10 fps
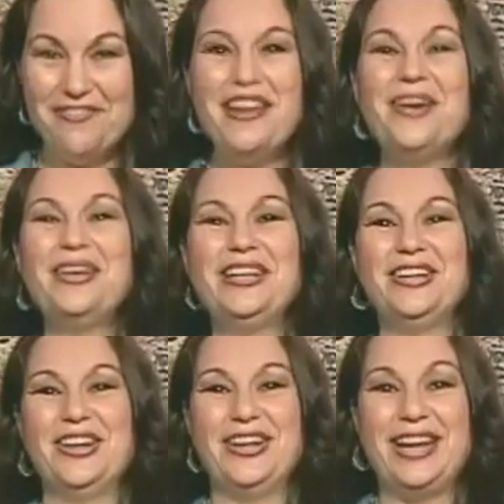Very
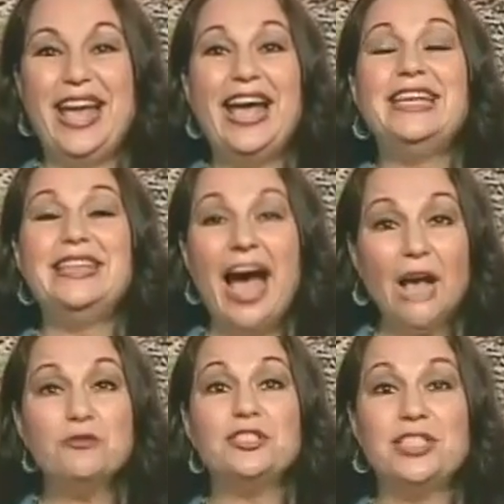good.
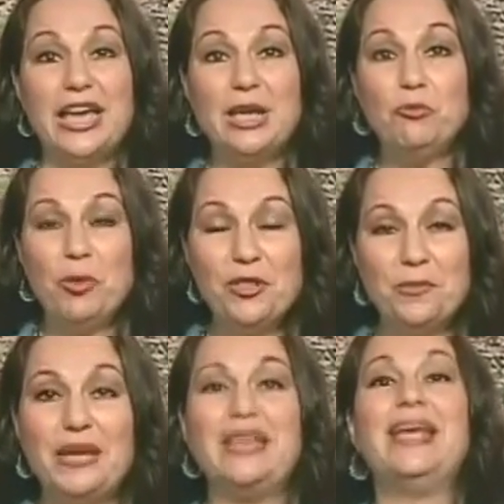Now say it with
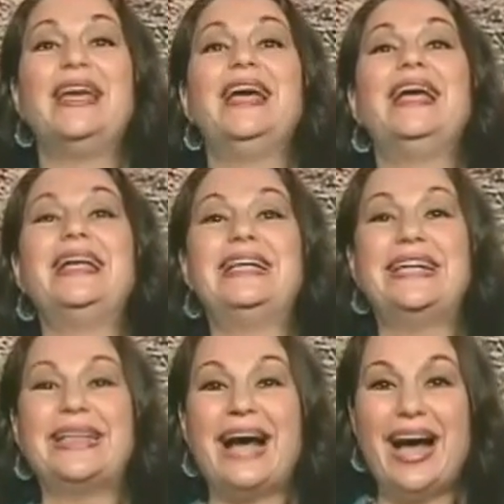me.
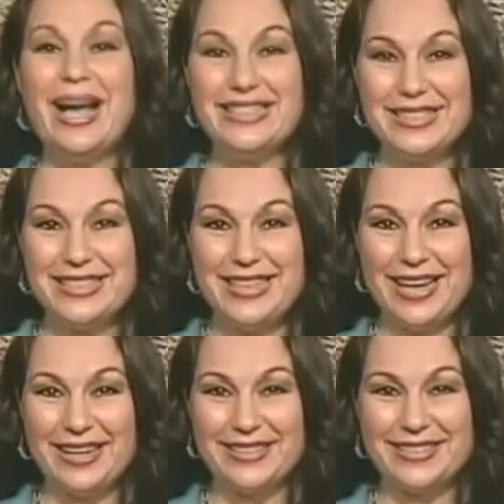
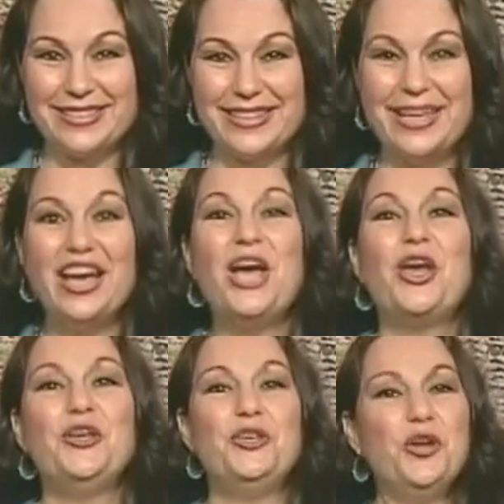Gracias.
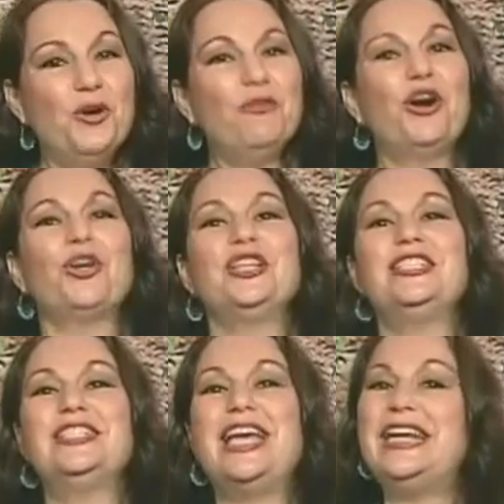You've heard
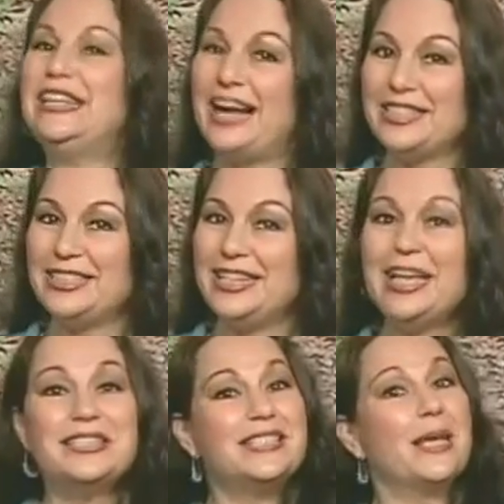us say
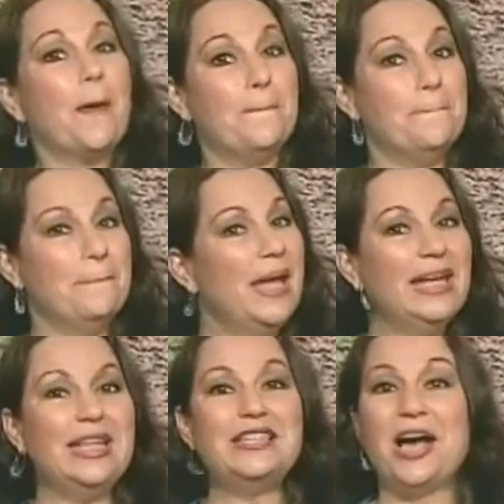gracias
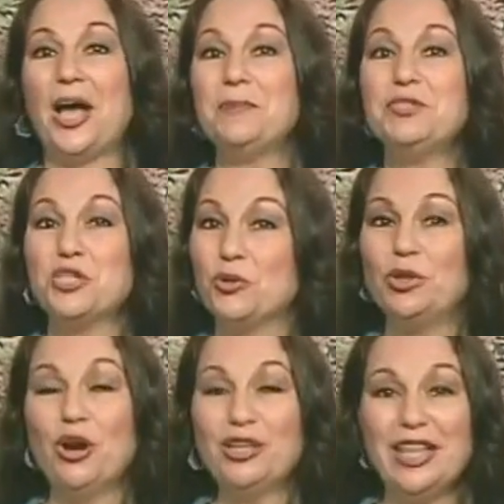many times
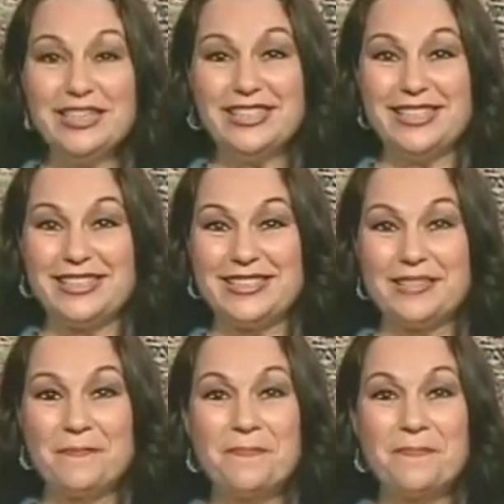during our lessons.